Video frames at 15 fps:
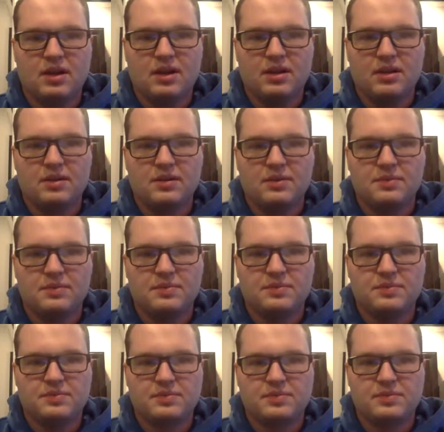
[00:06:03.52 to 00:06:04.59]

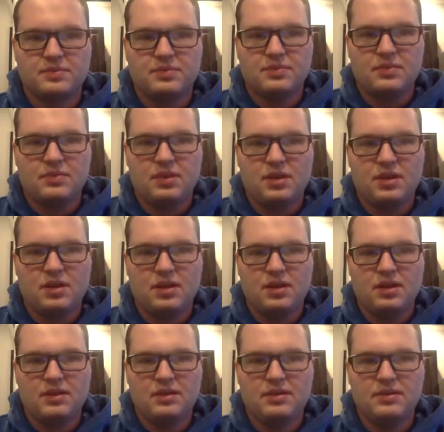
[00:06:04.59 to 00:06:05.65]

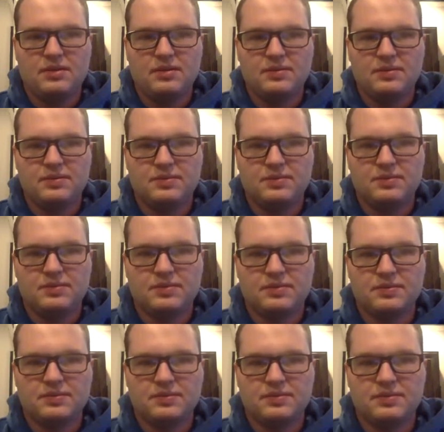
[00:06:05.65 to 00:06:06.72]

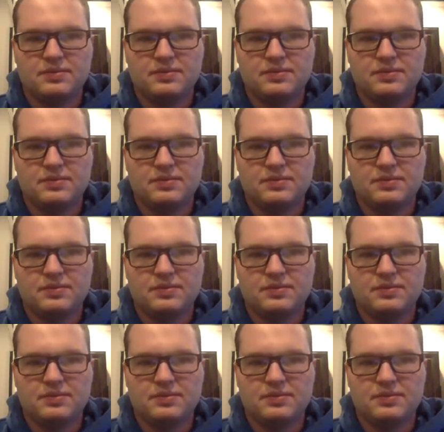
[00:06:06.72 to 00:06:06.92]
No words are spoken by the person on screen.